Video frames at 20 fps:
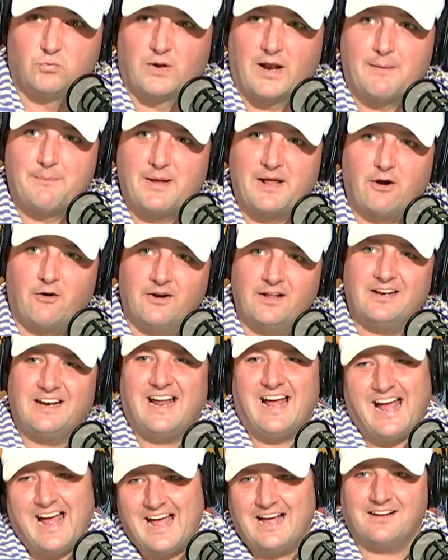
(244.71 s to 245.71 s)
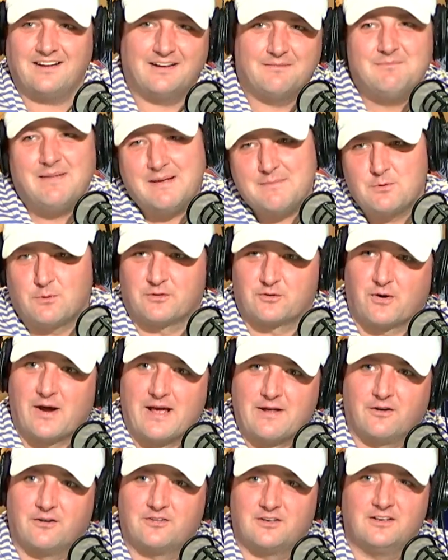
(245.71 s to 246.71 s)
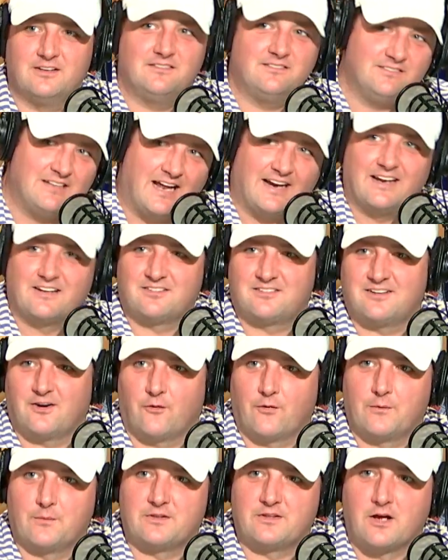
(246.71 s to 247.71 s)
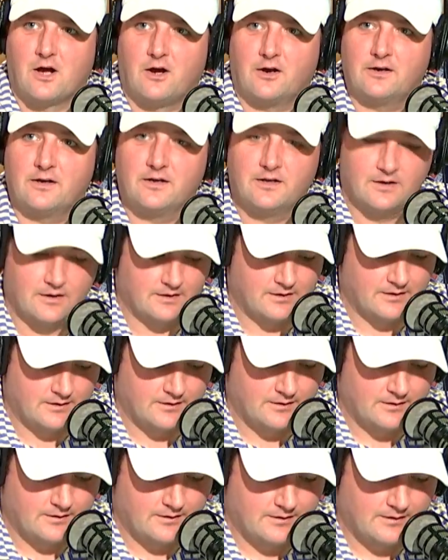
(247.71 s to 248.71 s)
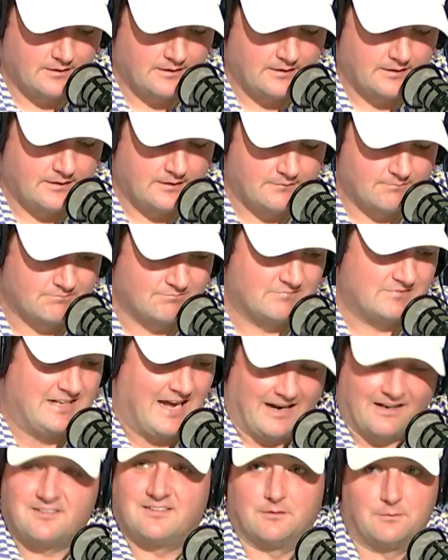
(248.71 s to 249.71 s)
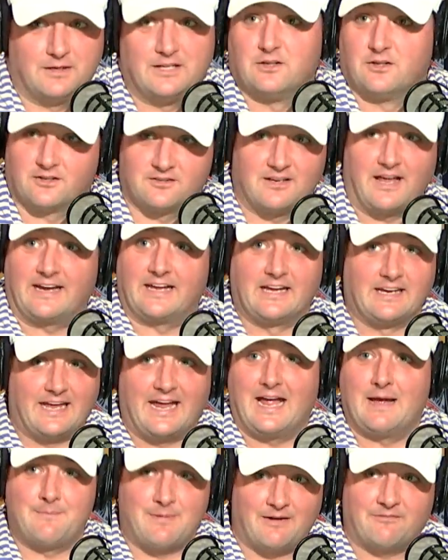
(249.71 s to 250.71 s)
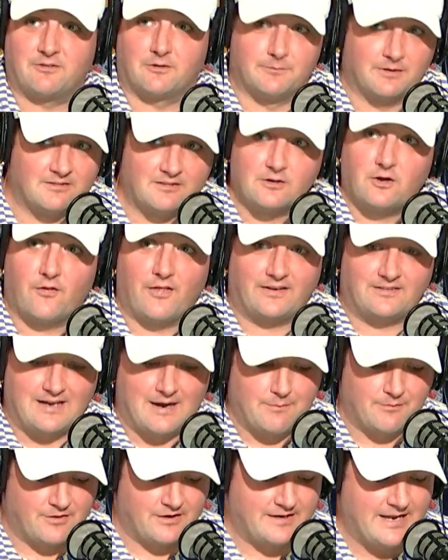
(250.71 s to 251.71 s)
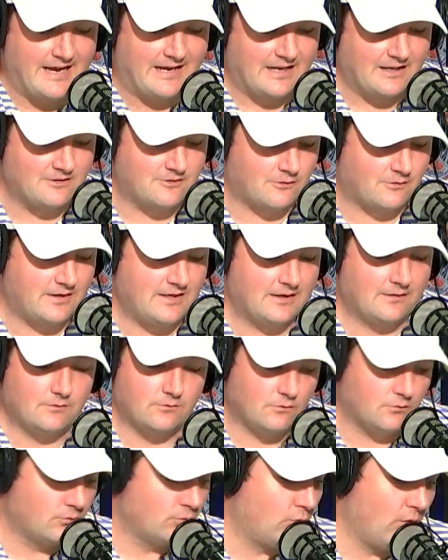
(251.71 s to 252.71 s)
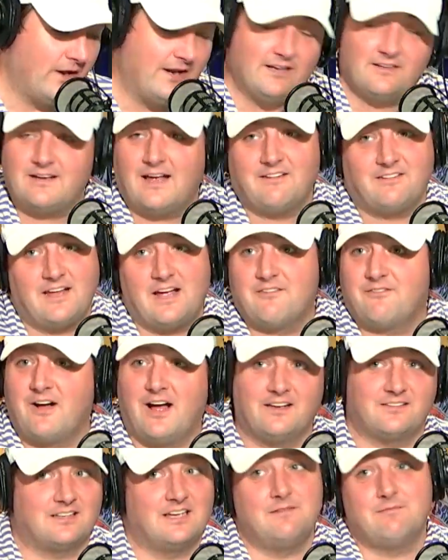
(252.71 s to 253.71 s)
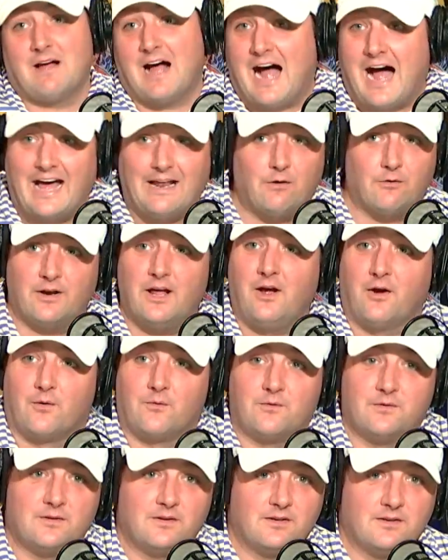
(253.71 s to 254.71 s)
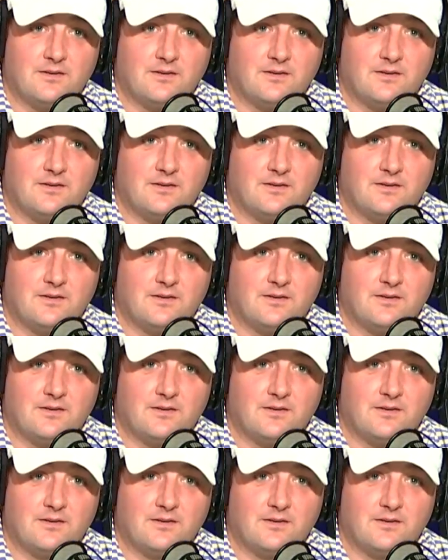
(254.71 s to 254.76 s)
Would I bet on it? Eh, maybe with Granderson, not necessarily with Young. Got to see what he looks like in camp after missing all that time with the neck injury. And what is Isaiah Foskey? I don't know.